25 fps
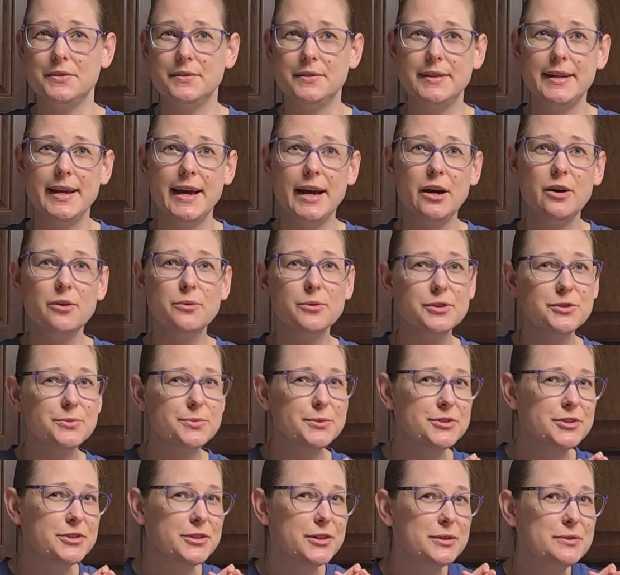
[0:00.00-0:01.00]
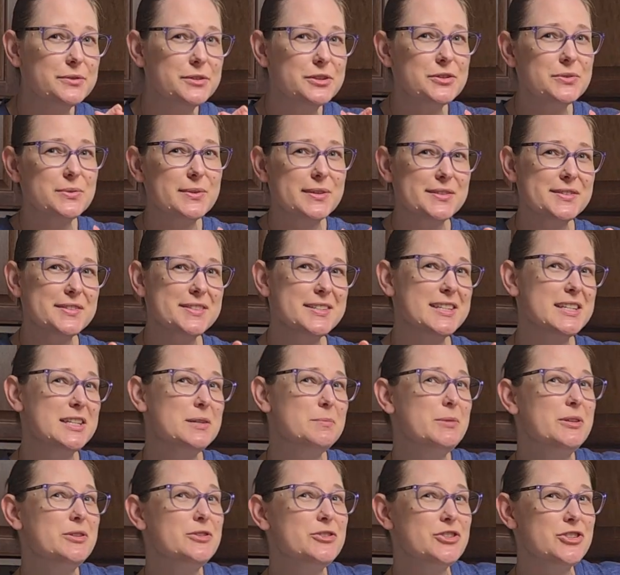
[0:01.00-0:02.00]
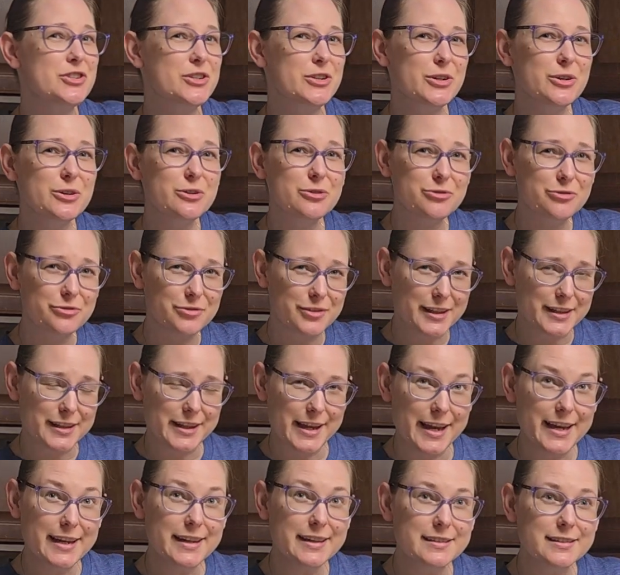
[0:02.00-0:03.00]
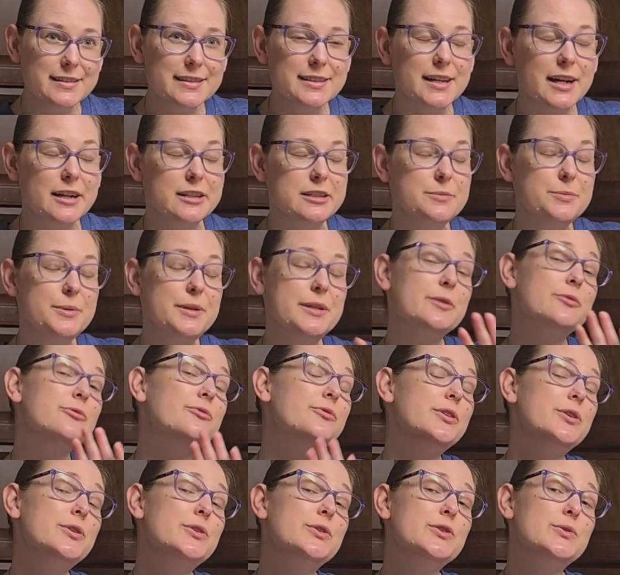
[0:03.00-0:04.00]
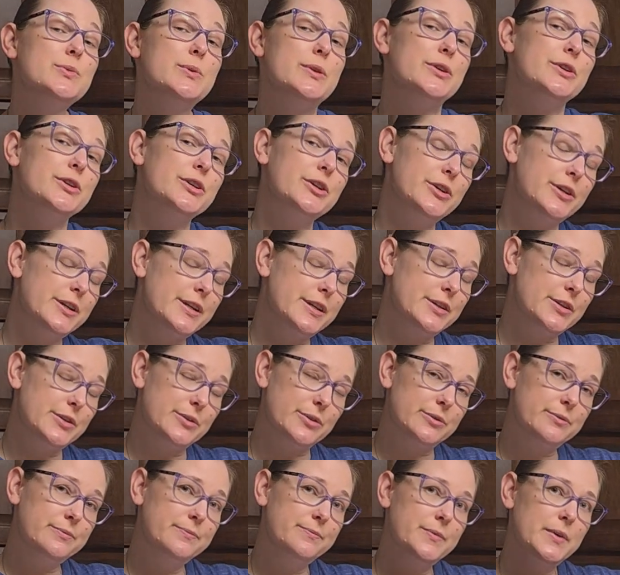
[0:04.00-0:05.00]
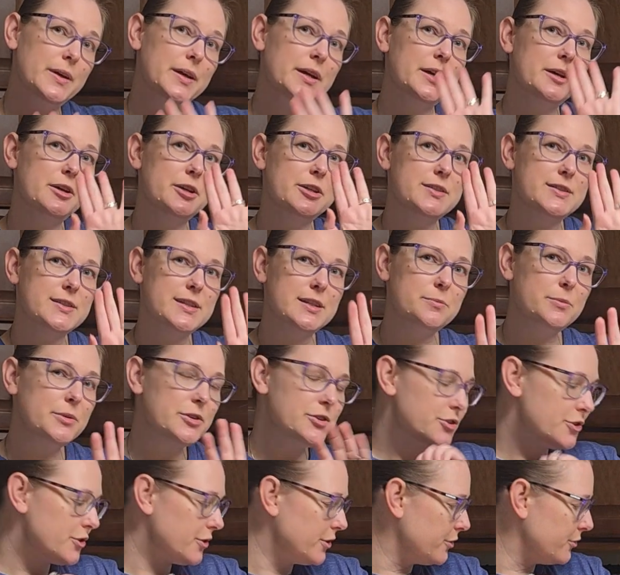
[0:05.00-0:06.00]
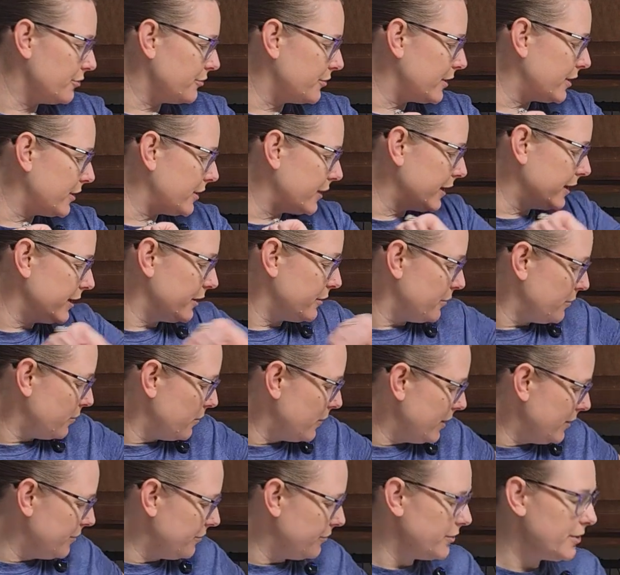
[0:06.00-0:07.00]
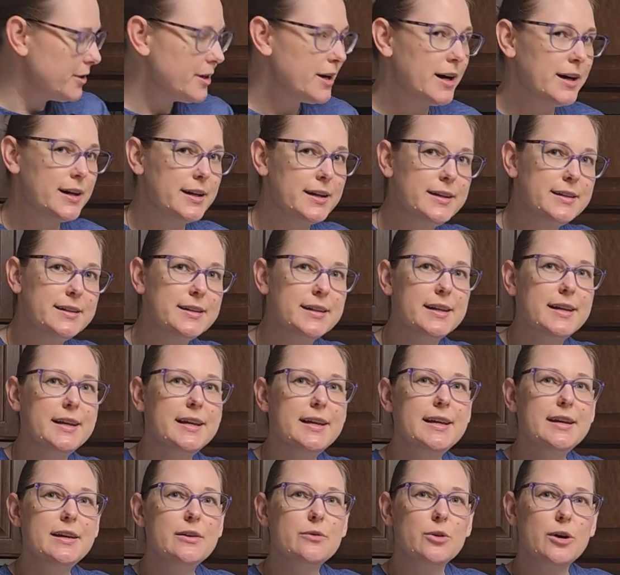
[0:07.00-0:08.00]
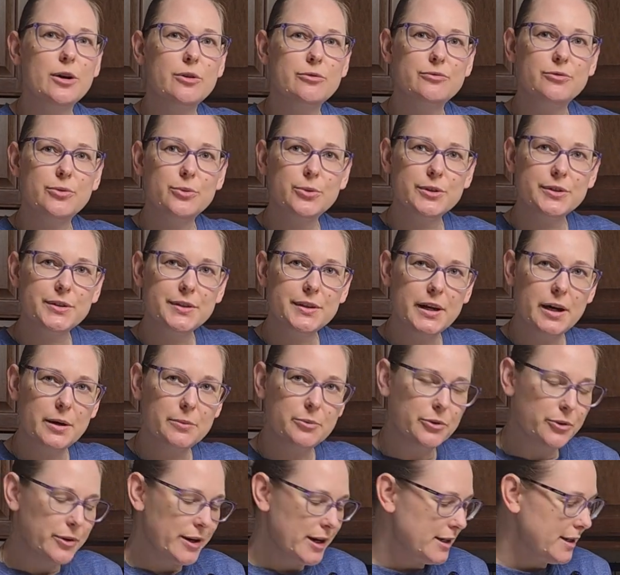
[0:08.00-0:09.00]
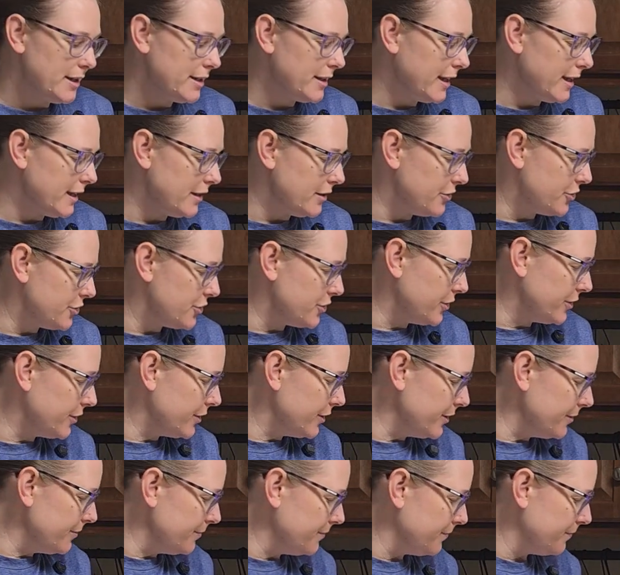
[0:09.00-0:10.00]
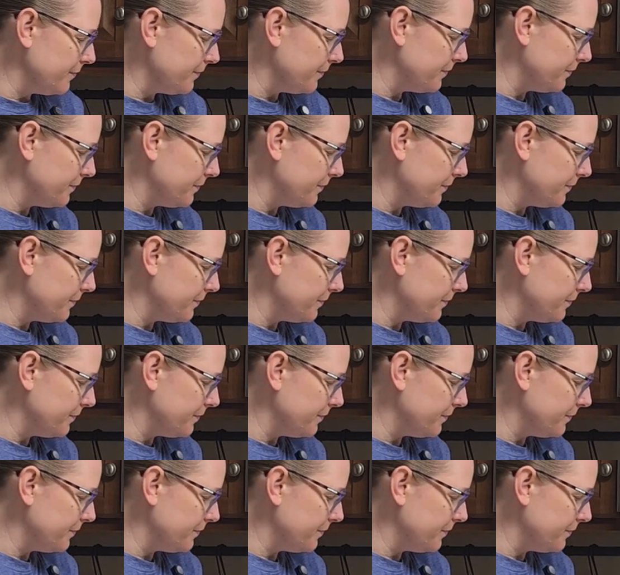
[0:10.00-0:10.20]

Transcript: so now we're switching over to our cinnamon sugar filling, not to be confused with our cookie dough. Cinnamon sugar filling, we've got a 1/4 cup granulated sugar.